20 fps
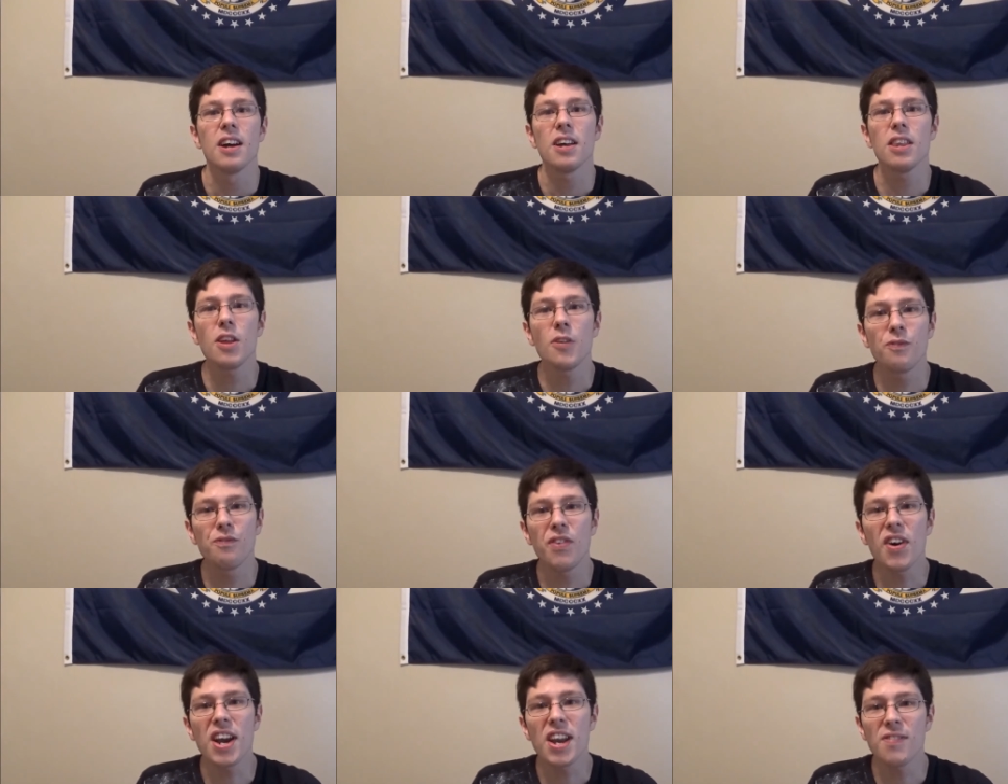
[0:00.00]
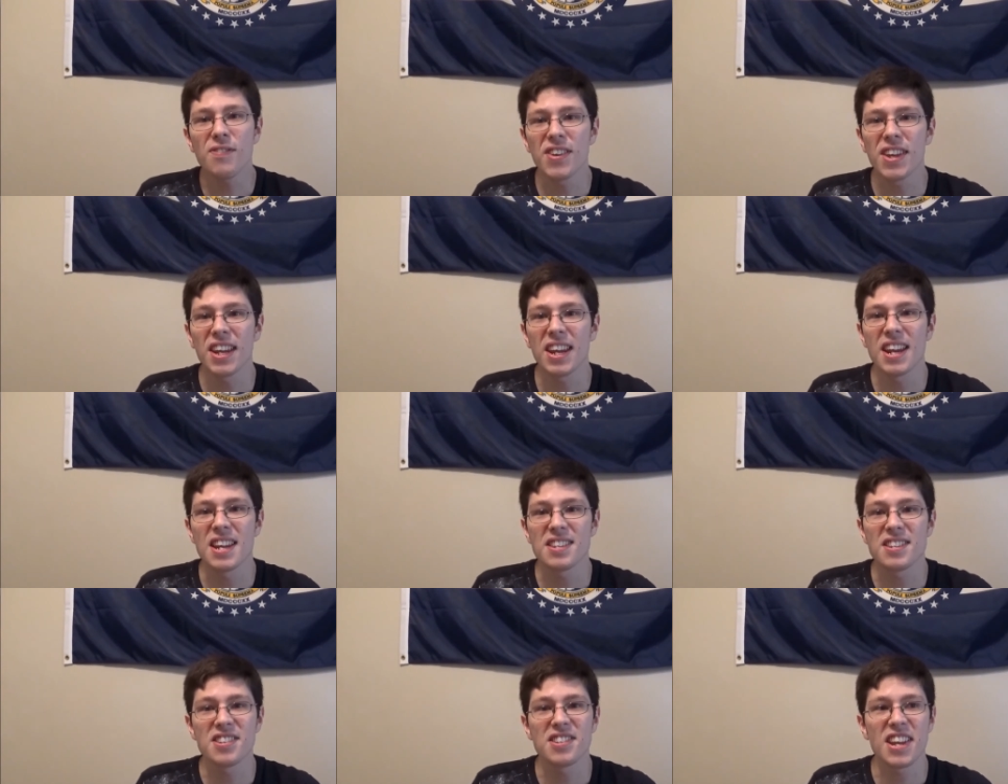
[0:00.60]
The funny thing
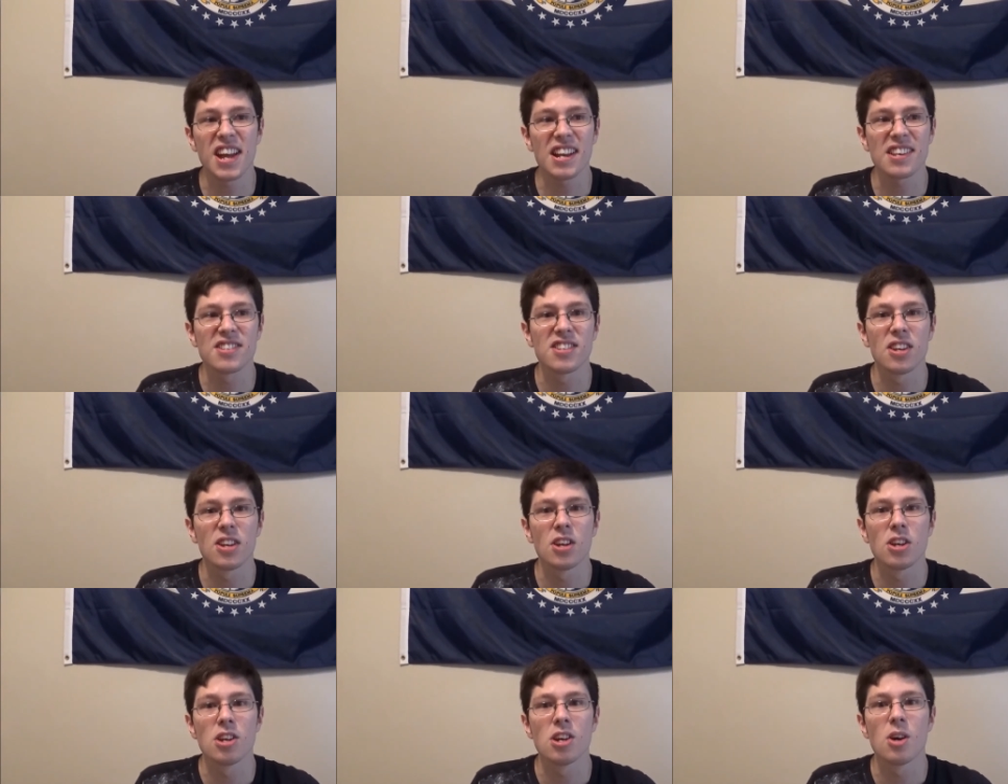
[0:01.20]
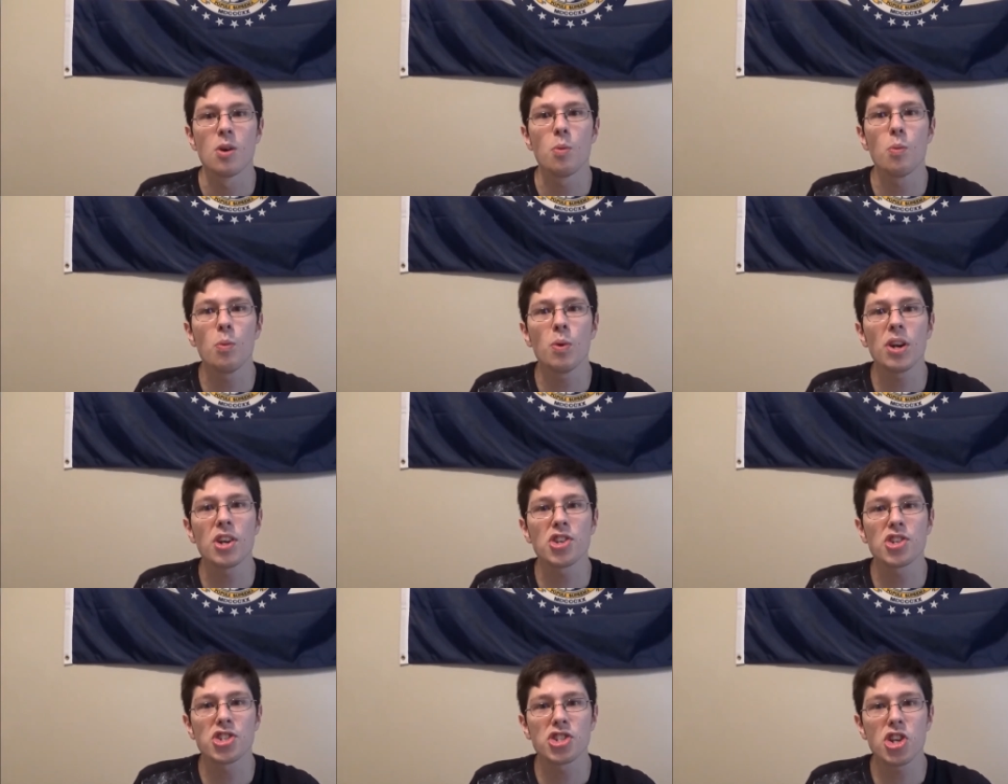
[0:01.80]
is, is that when
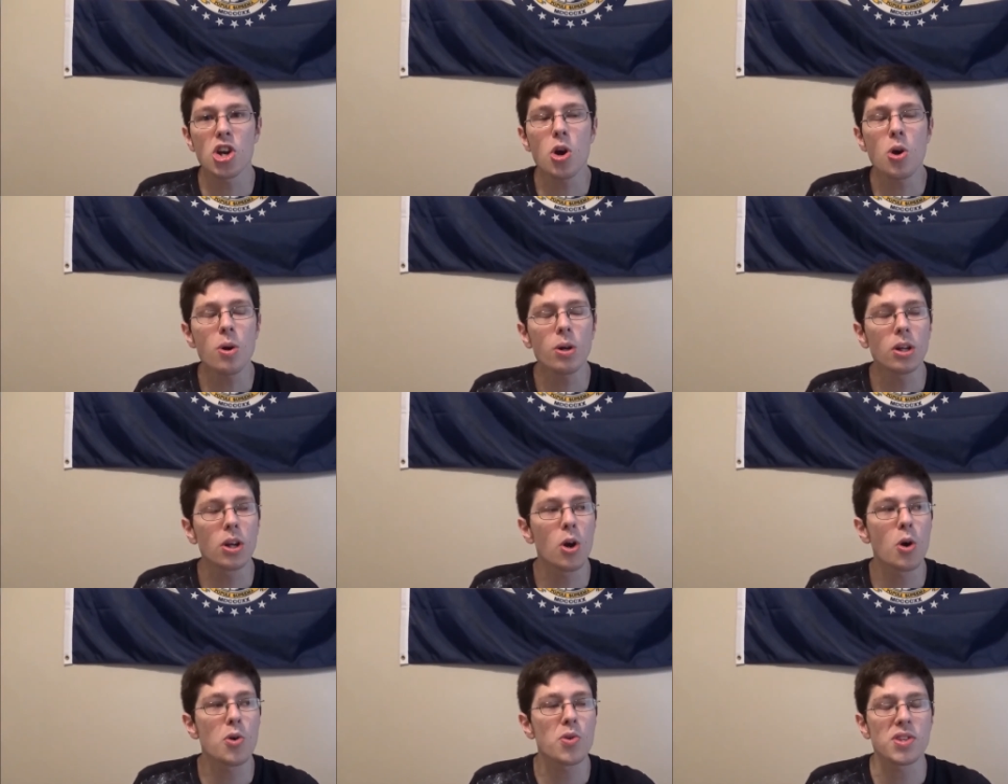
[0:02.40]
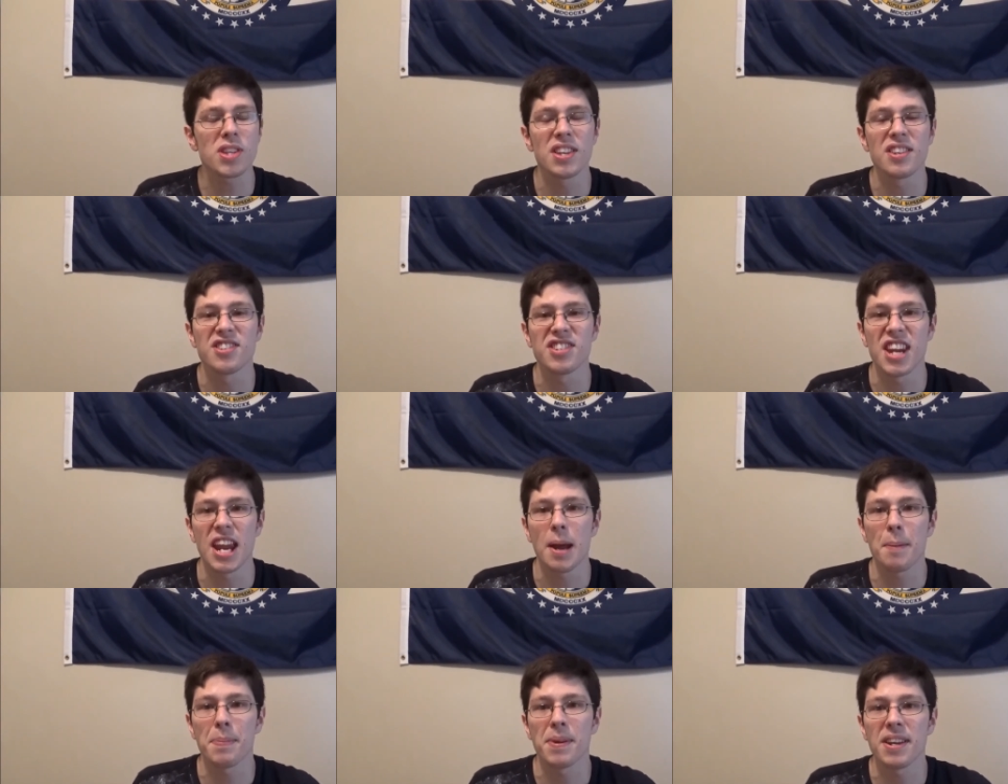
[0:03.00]
a show goes and
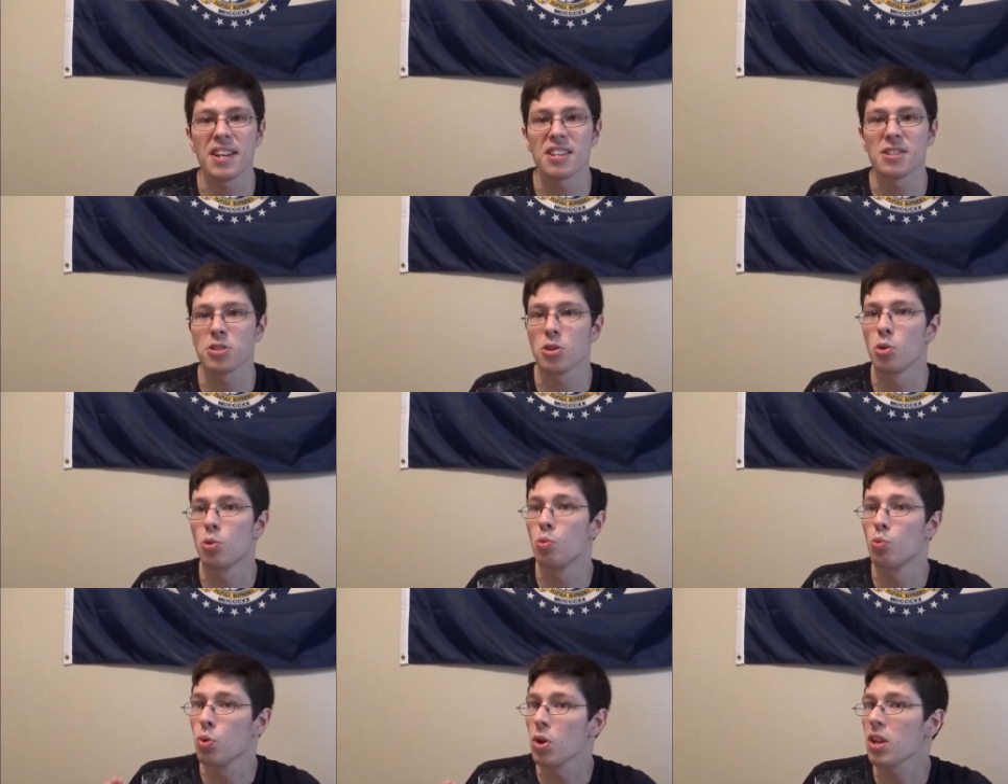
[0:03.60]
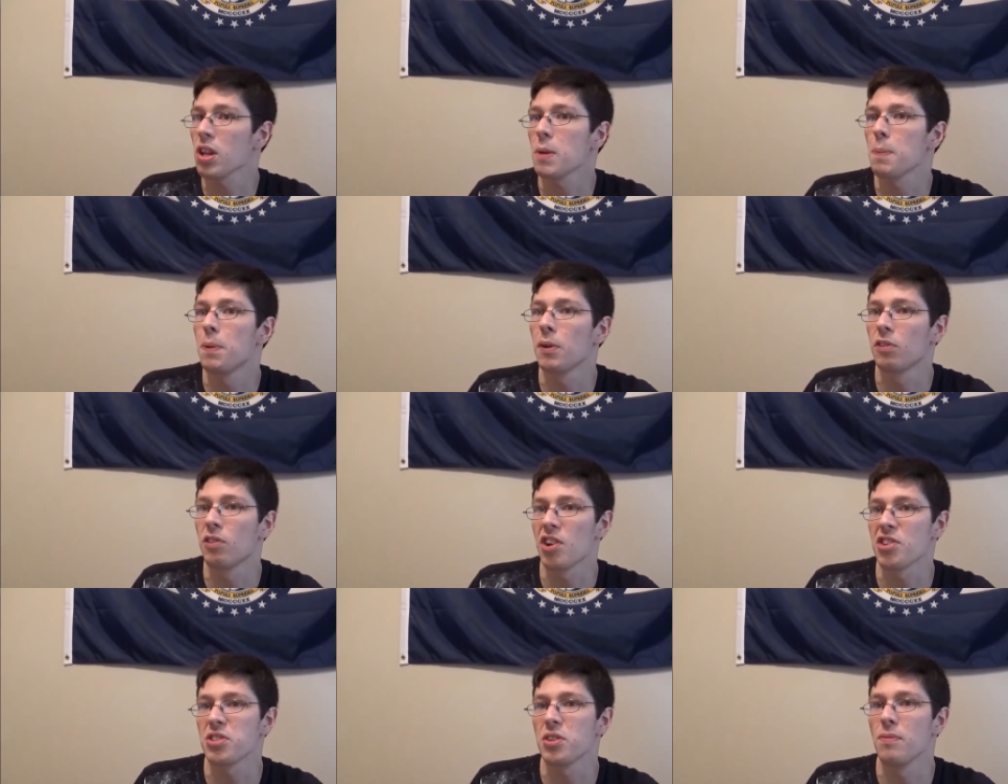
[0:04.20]
champions really
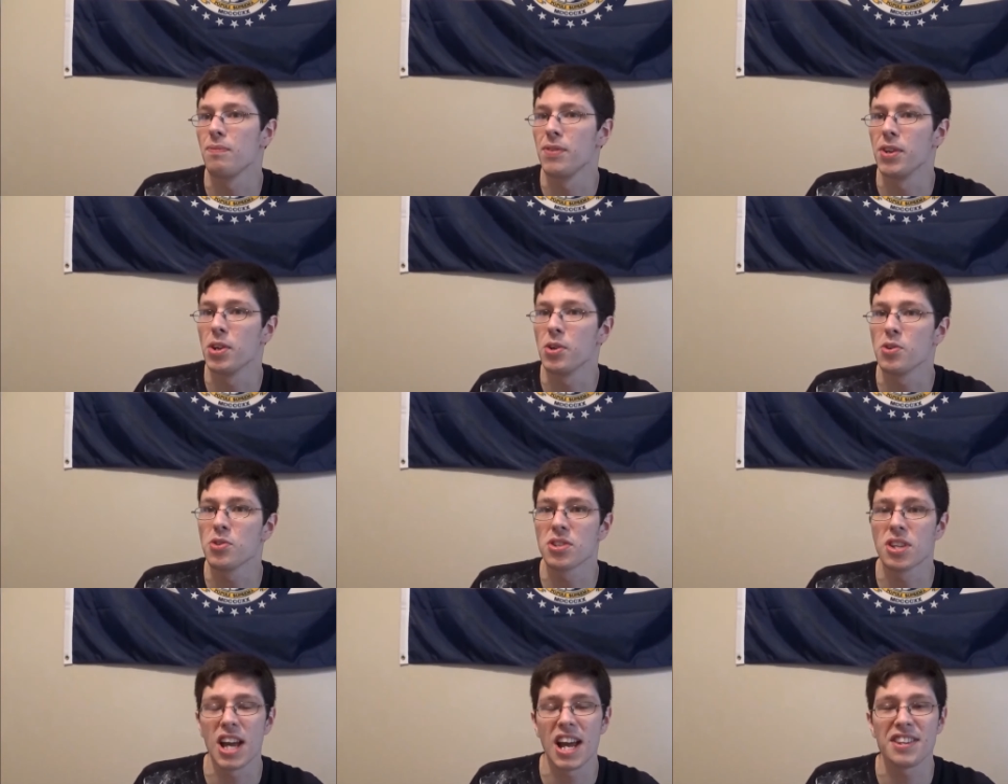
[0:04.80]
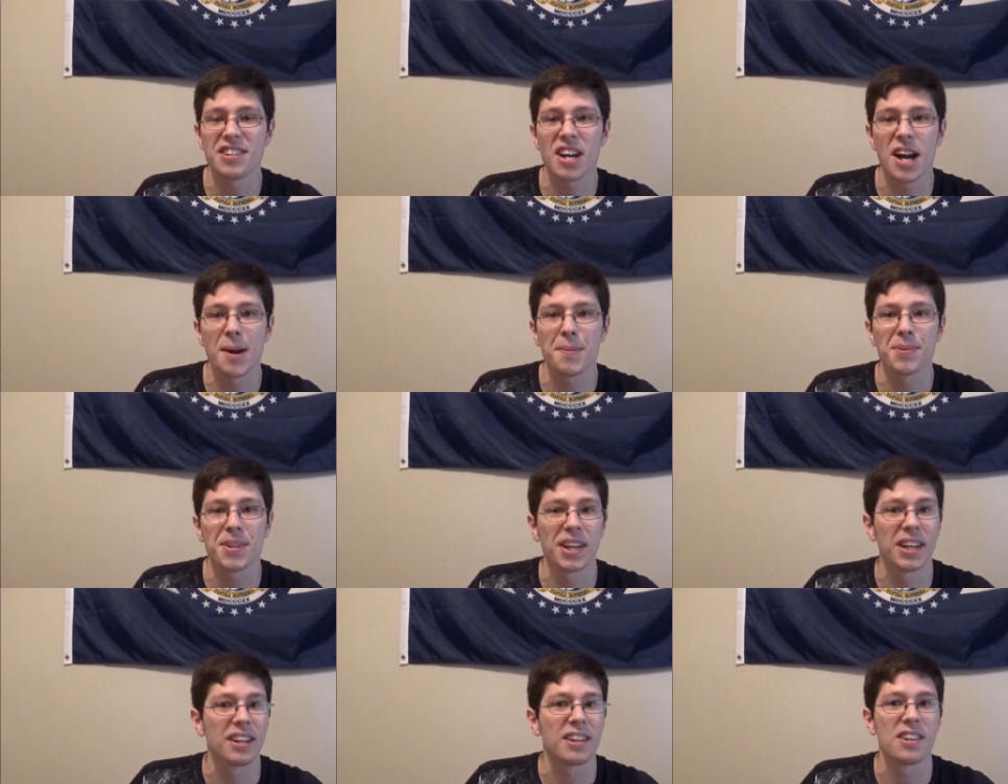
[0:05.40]
progressive views, at times
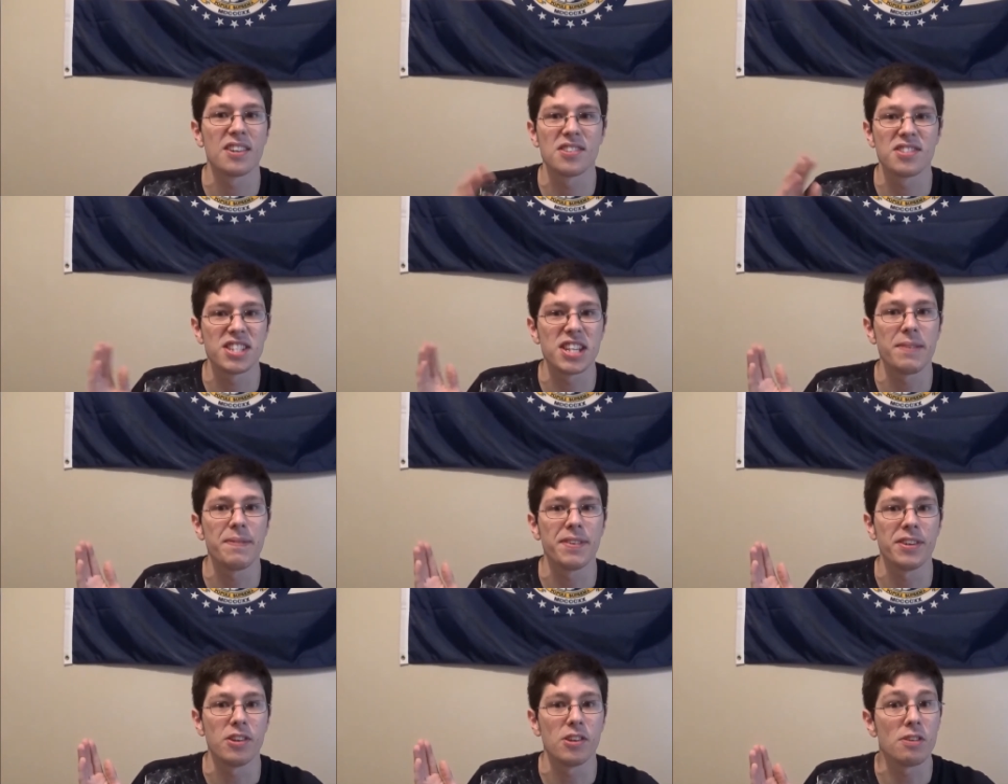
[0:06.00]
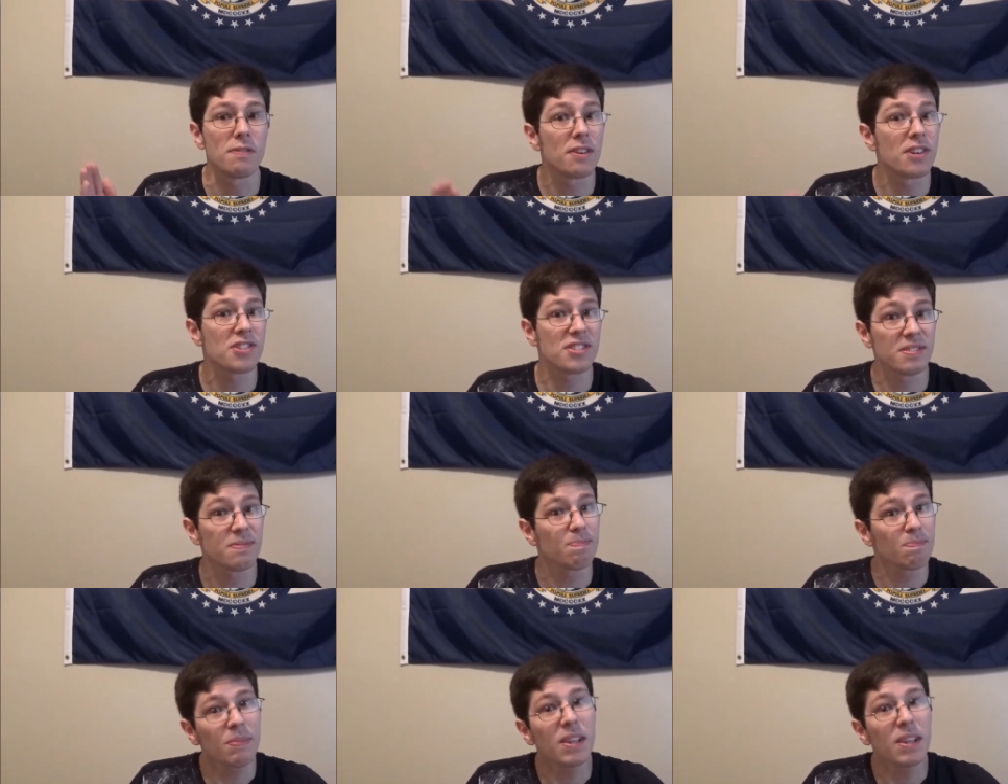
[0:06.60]
like Steven Universe,